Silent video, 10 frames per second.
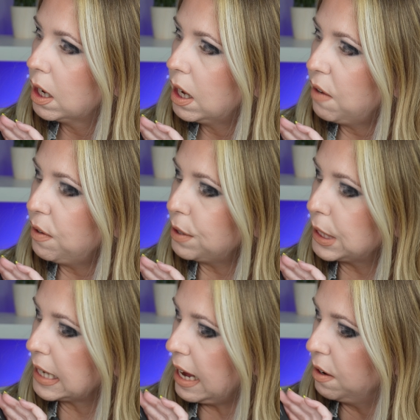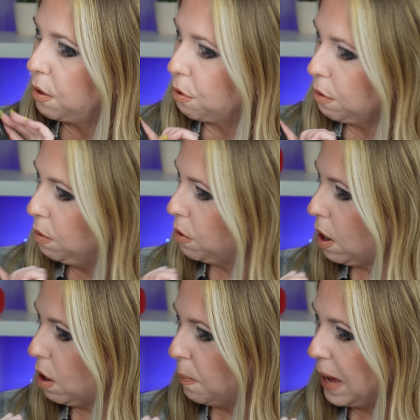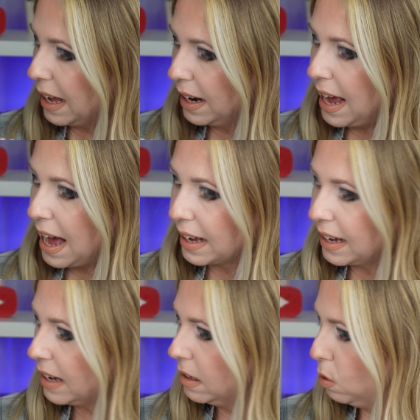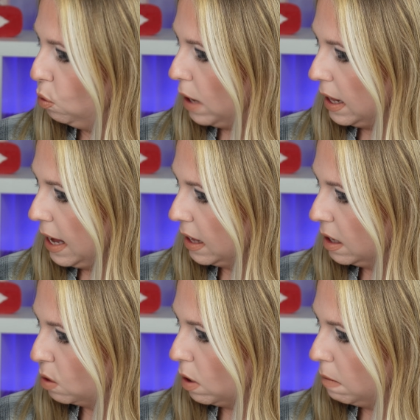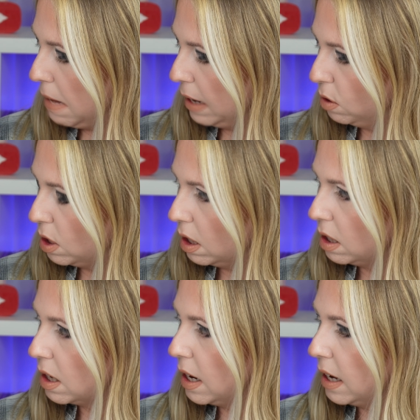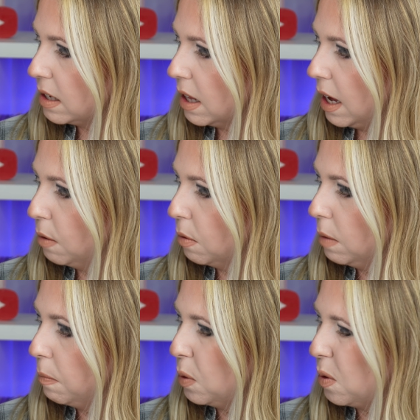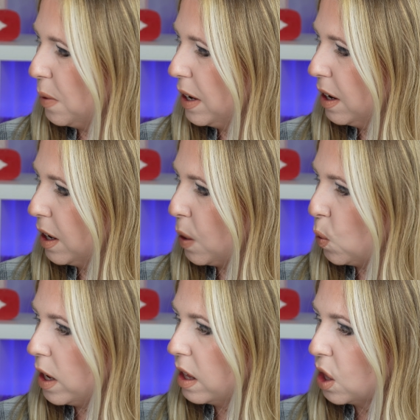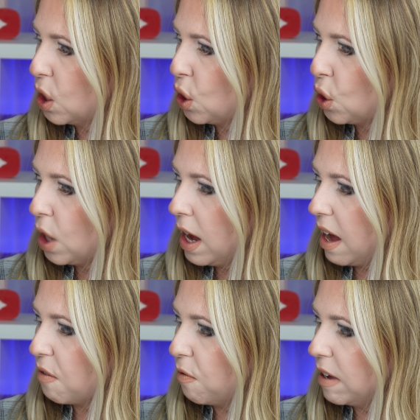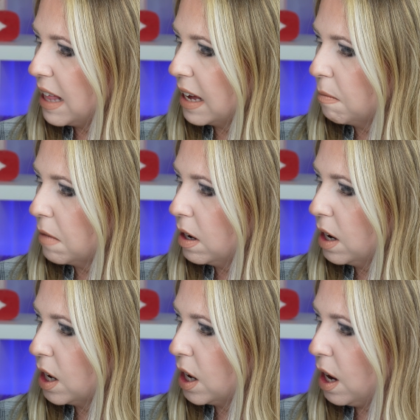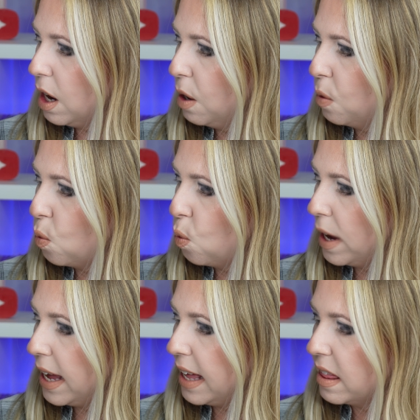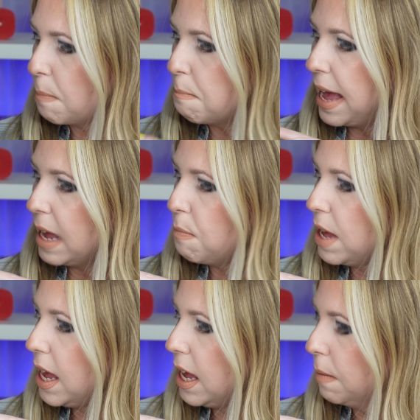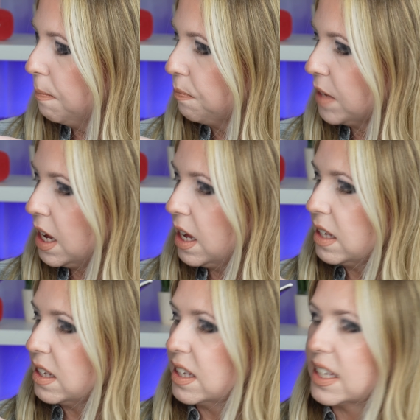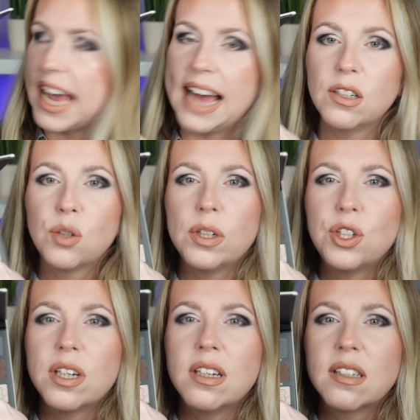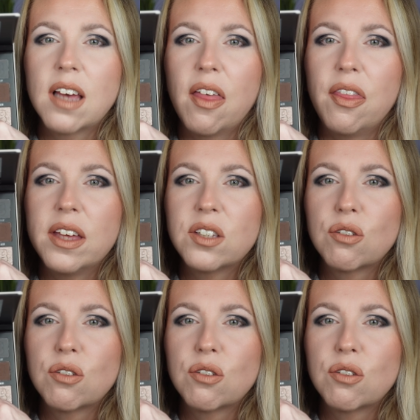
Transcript: if you scan through the whole palette, I can, oh, I like this one. Mountain is a nice light one, but what are we going to go with? I feel like I'm going to go with maybe Sketch, which is this